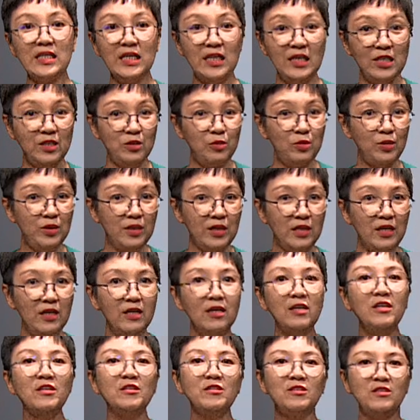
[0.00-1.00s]
literally
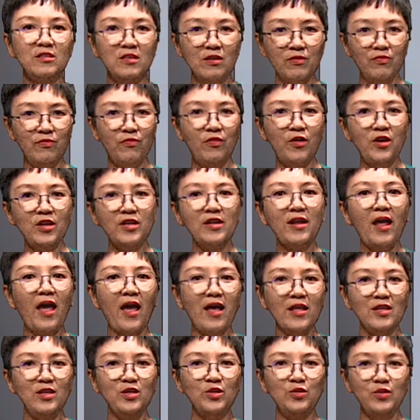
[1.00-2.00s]
different
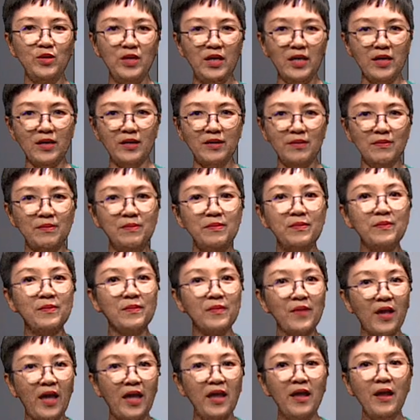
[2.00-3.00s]
and unique.
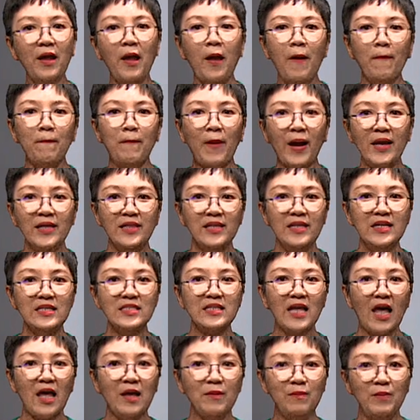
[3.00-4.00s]
Okay, by
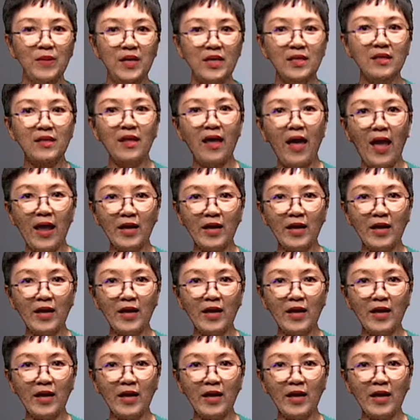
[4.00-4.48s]
this I mean the